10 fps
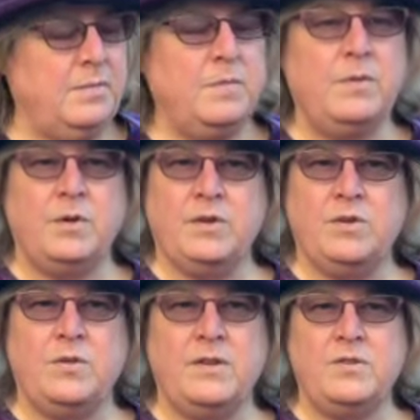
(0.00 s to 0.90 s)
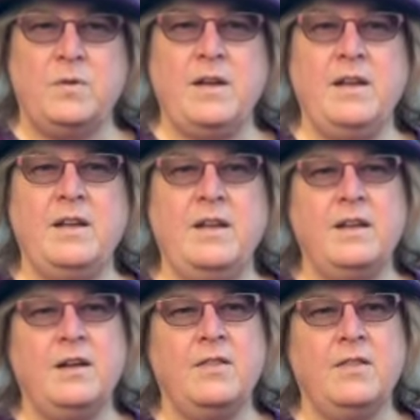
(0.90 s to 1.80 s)
You could do this
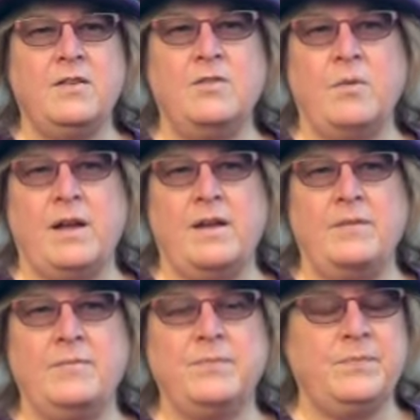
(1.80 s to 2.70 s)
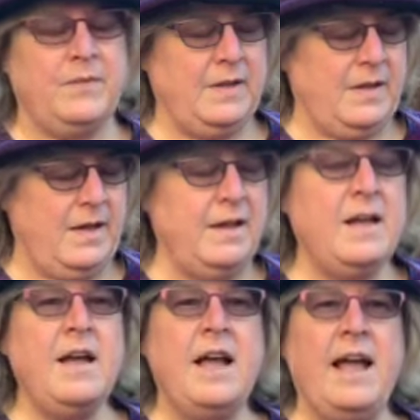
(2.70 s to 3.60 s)
way, okay?
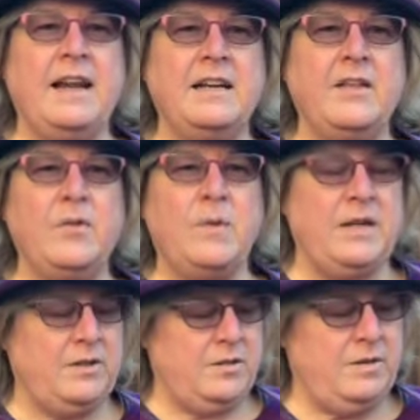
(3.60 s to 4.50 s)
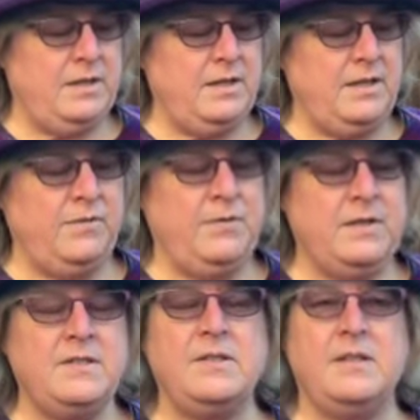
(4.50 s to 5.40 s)
And another way to do it, if
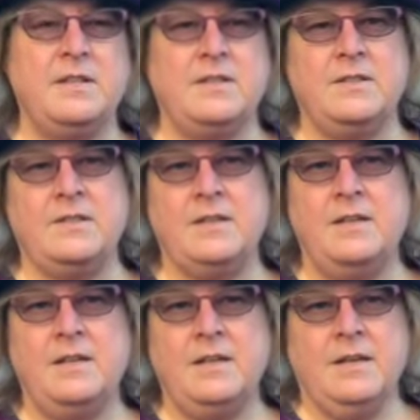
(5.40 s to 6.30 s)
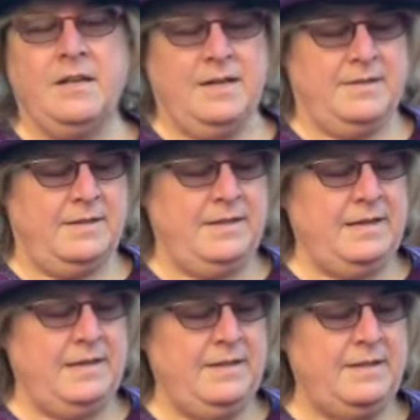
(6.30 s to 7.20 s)
this is a
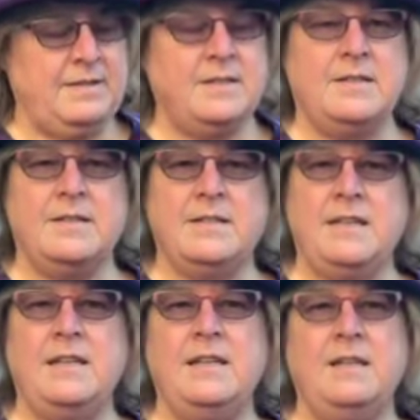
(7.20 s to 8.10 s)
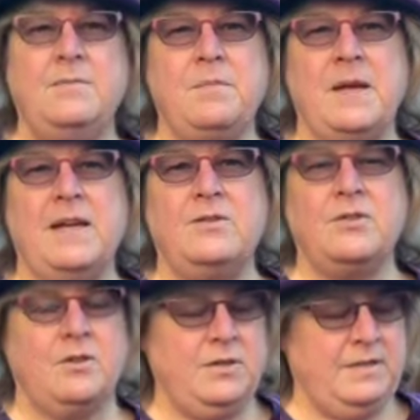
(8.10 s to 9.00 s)
D, this is a D
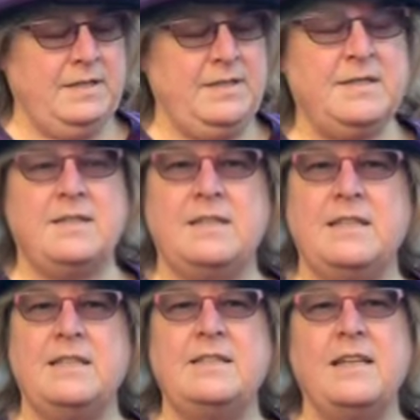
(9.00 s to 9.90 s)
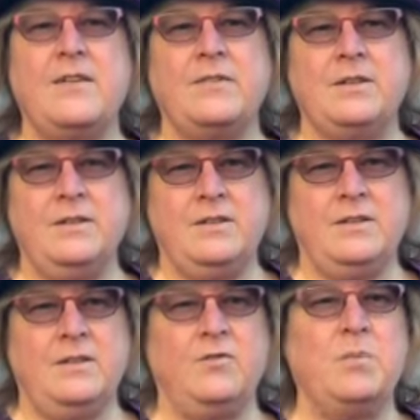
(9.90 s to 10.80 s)
major, this is the D7,
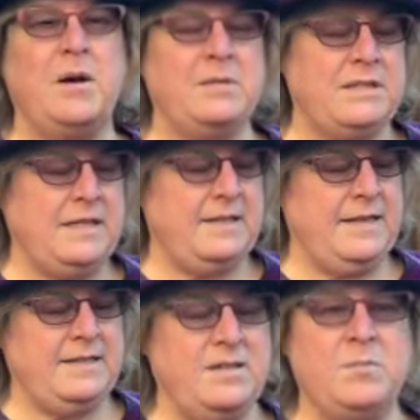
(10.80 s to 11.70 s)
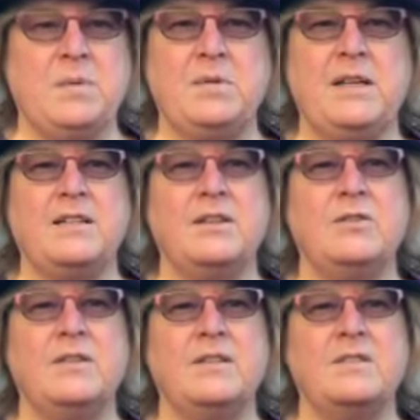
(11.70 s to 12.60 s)
you've probably seen that. Some people like to do
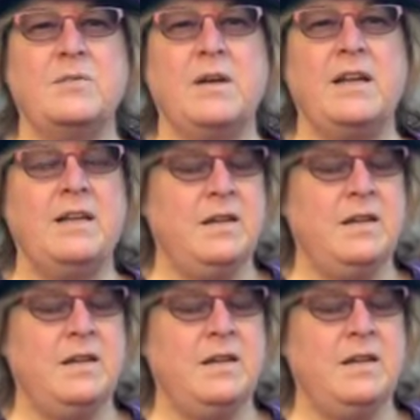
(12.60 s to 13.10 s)
it this way.